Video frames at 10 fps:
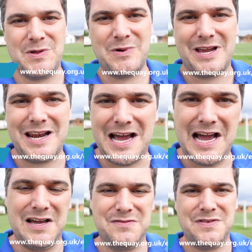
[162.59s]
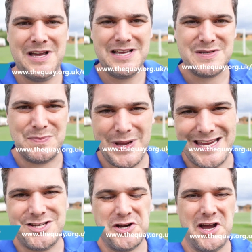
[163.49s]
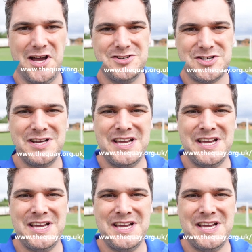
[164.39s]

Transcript: that we're going to have to be church